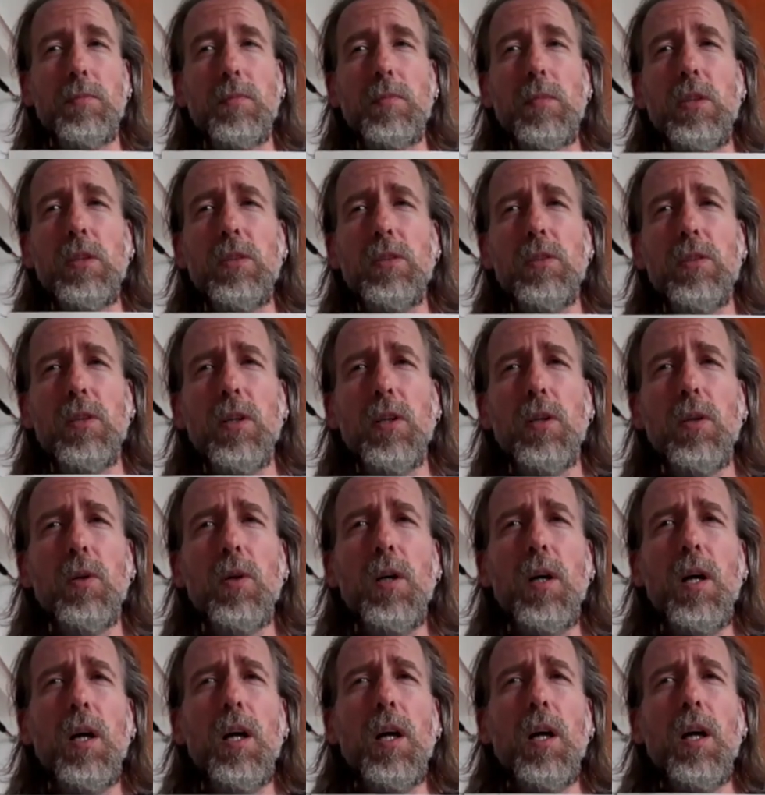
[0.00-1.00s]

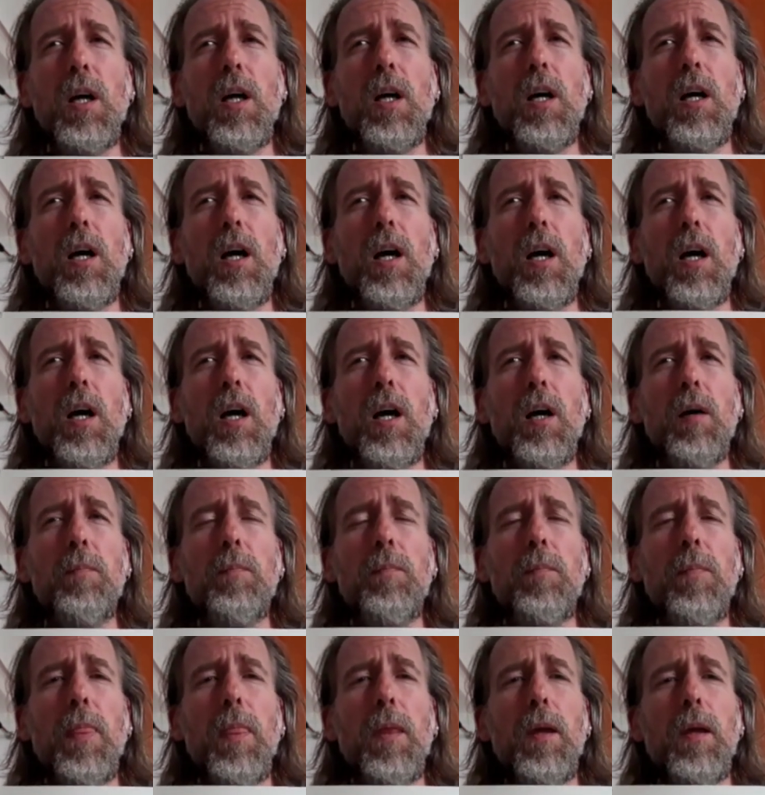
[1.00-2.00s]
So,
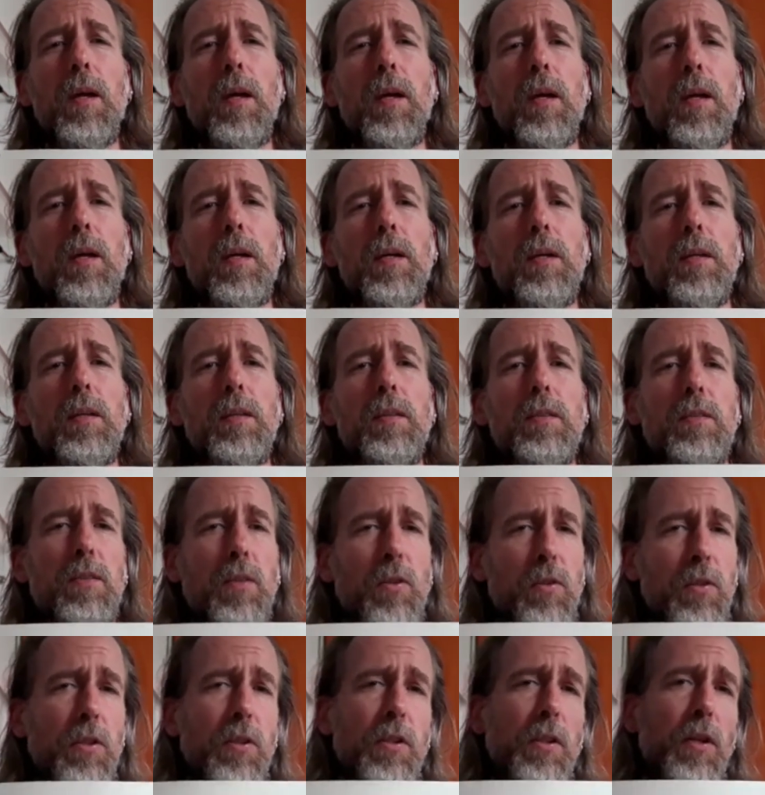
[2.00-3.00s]

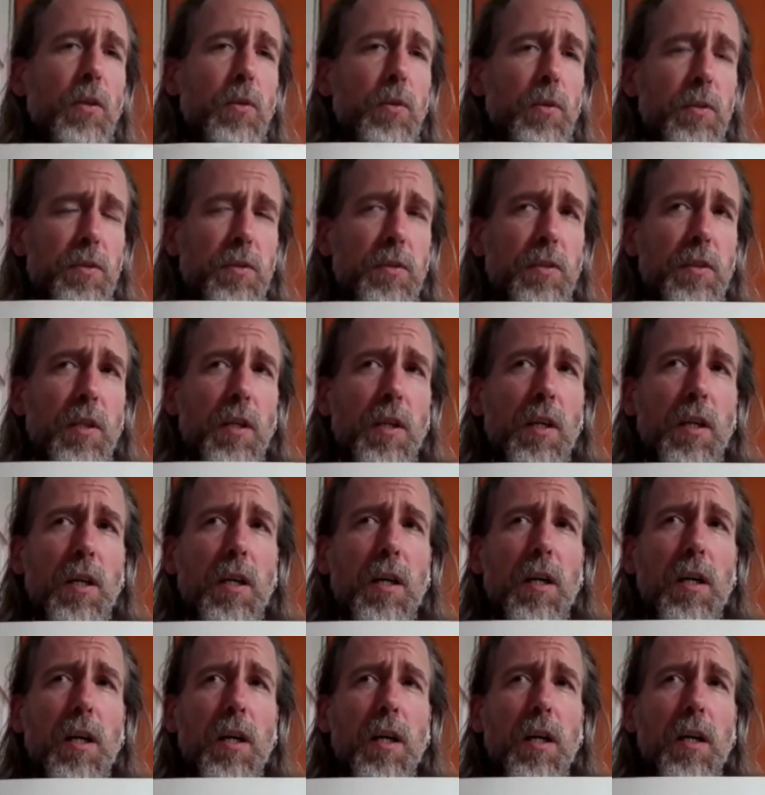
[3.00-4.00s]
so your goals.
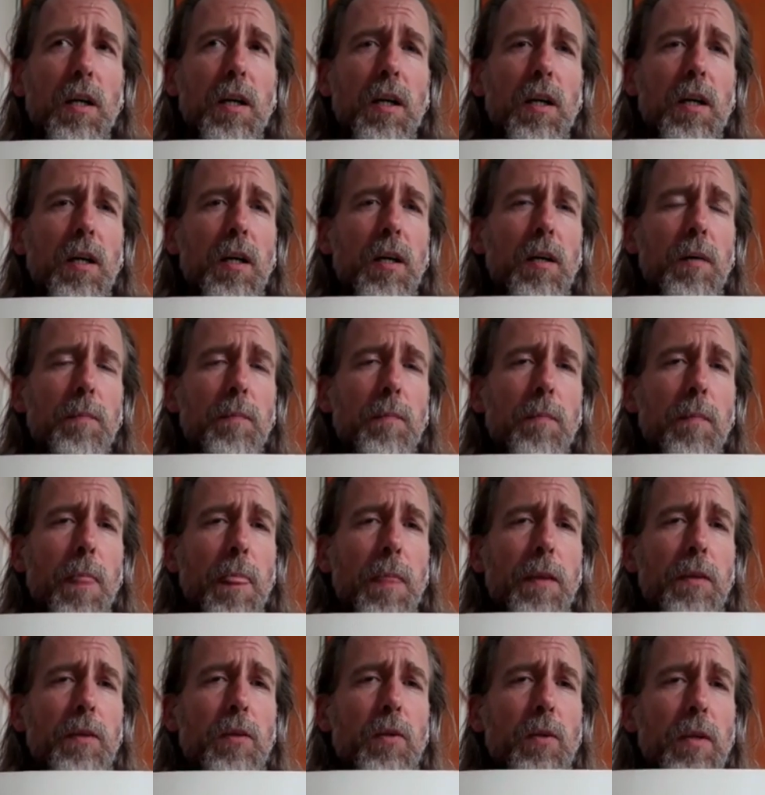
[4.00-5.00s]

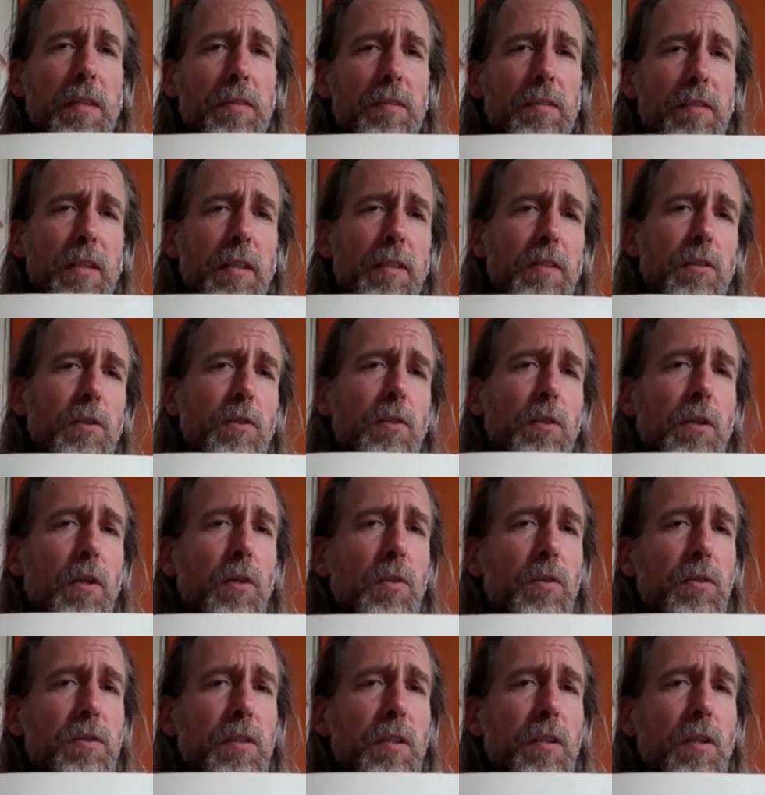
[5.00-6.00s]
You can set your
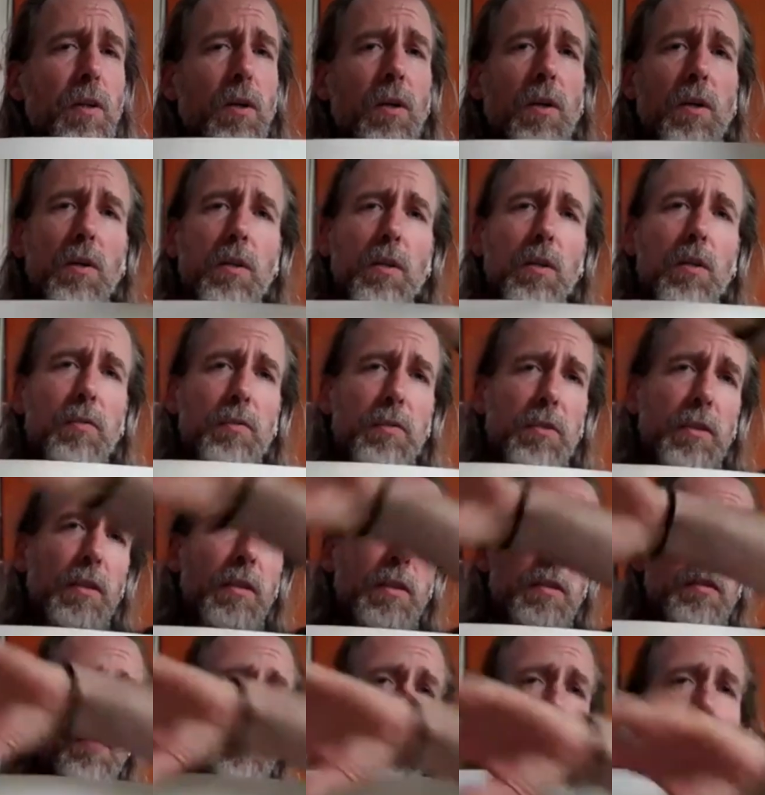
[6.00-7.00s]
goals in all of
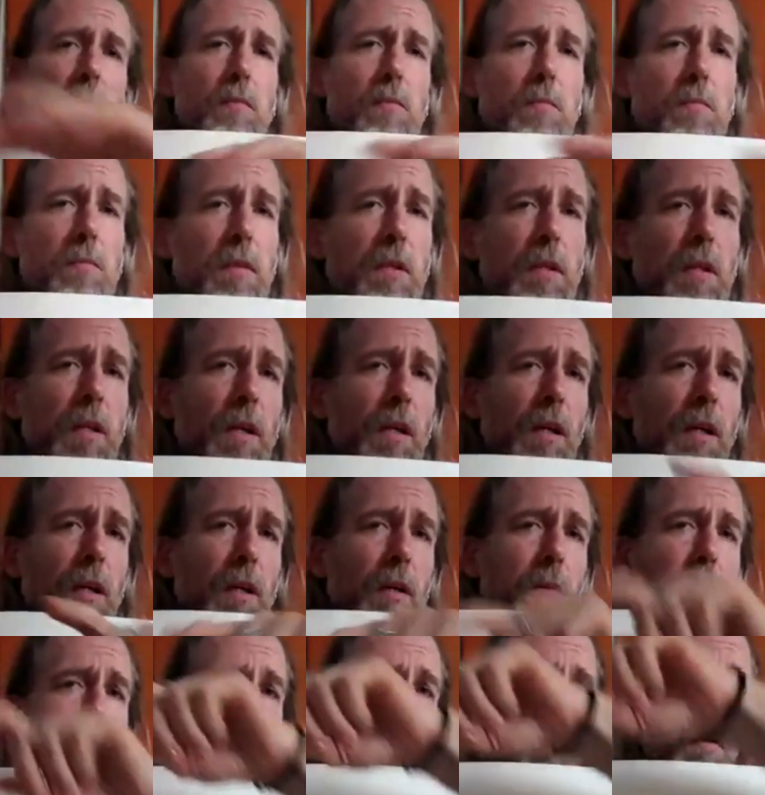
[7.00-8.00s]
these
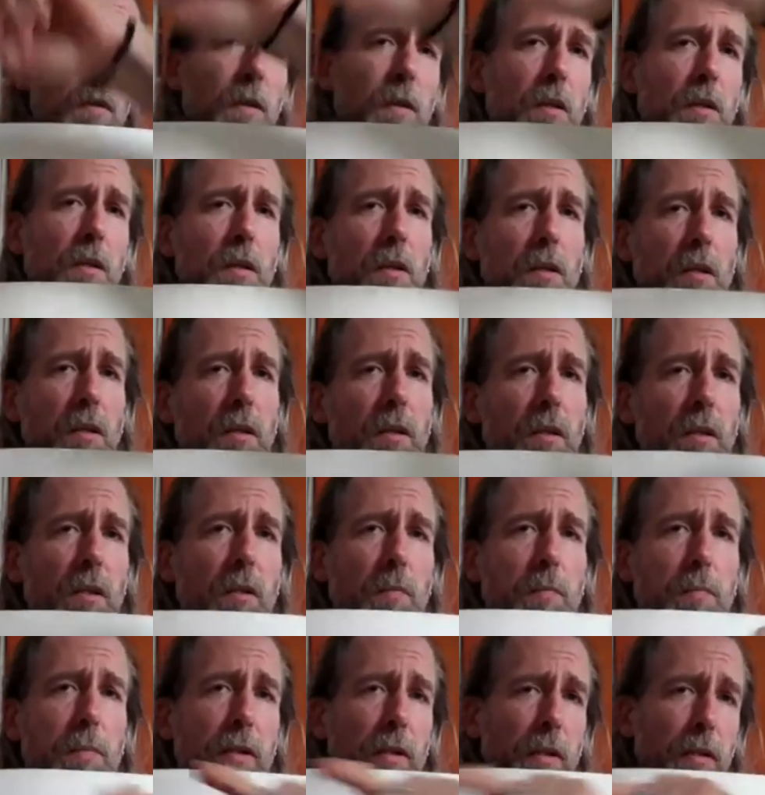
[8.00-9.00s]
little
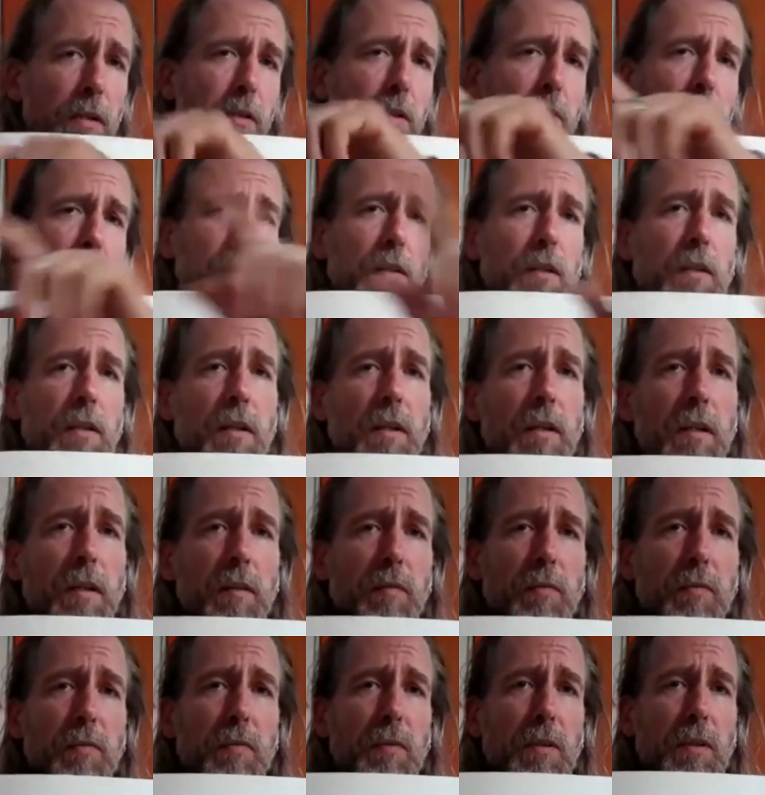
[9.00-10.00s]
pillars I
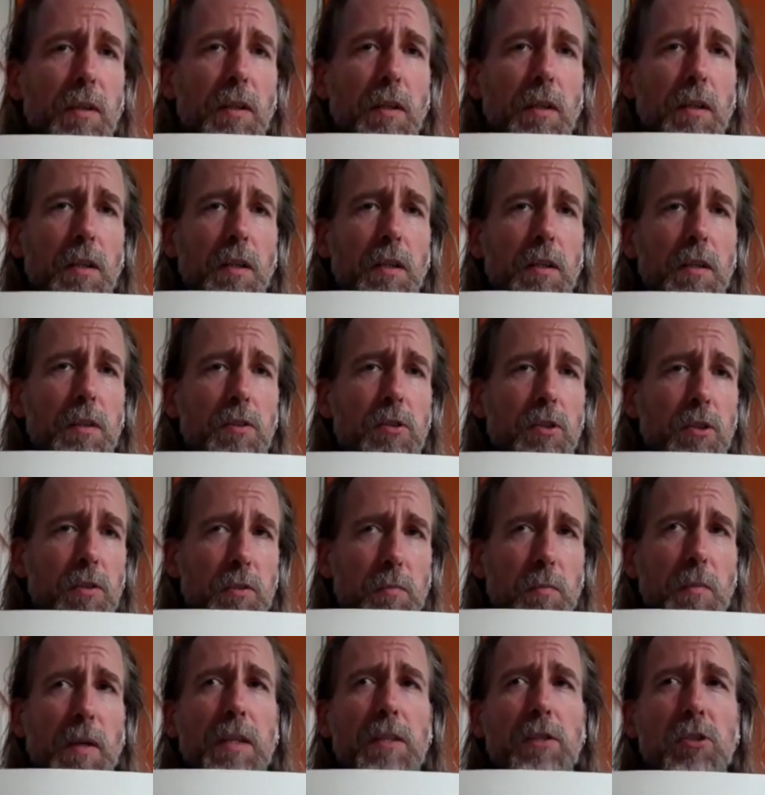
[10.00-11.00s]
have
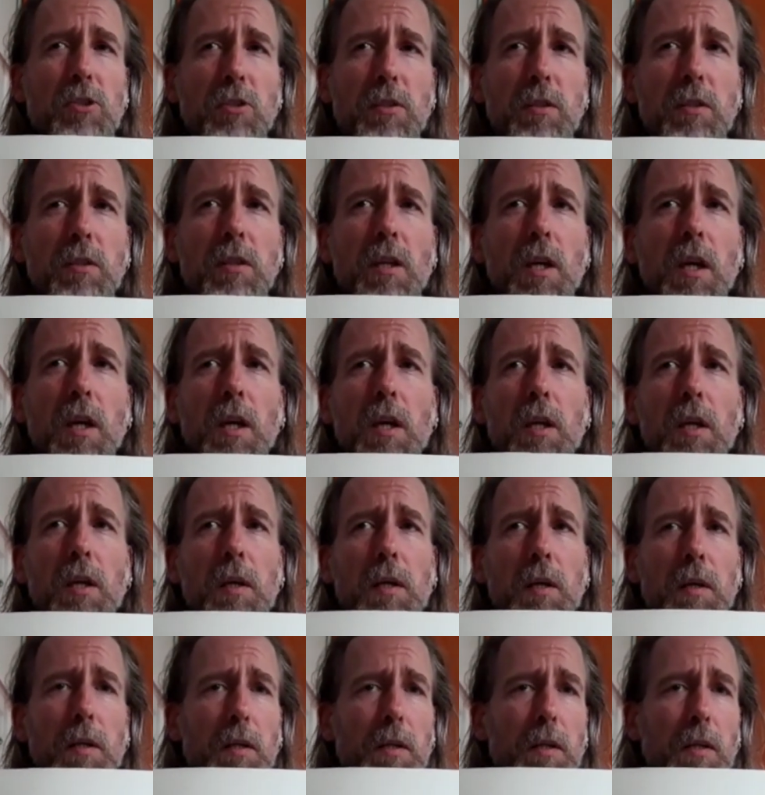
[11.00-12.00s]
just mentioned.
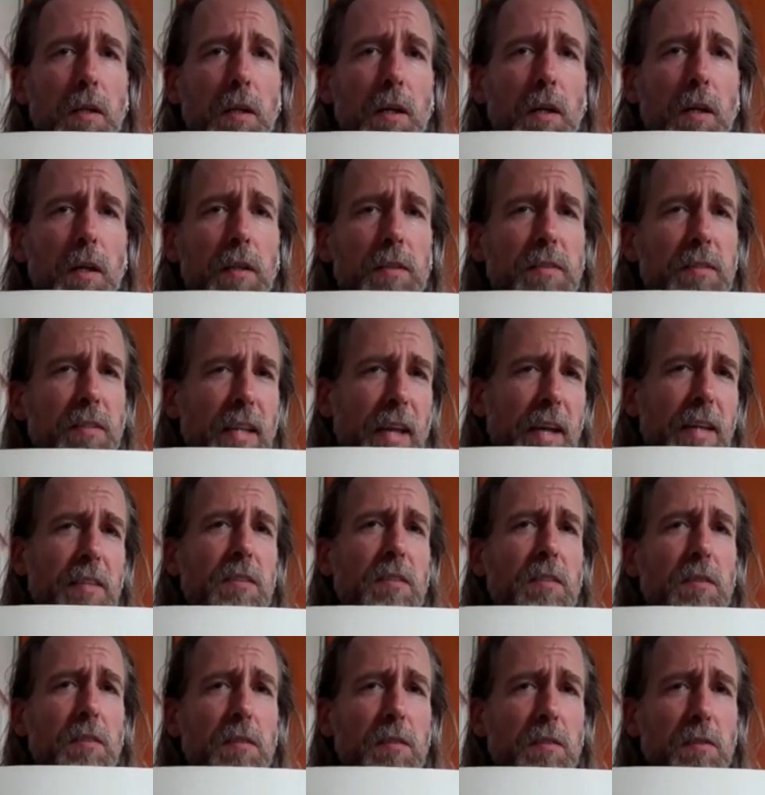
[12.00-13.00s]

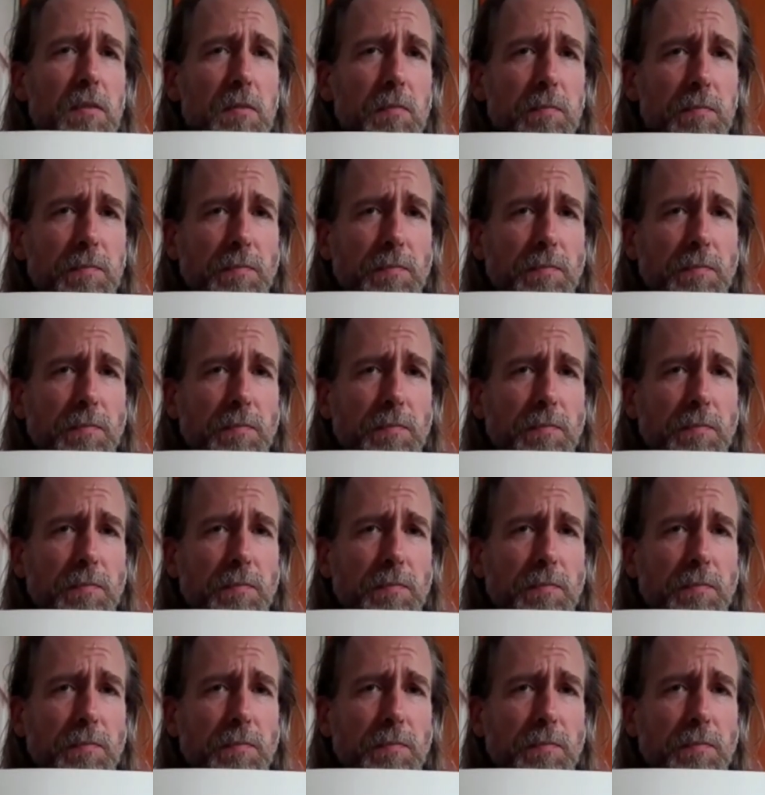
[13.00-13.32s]
Stances.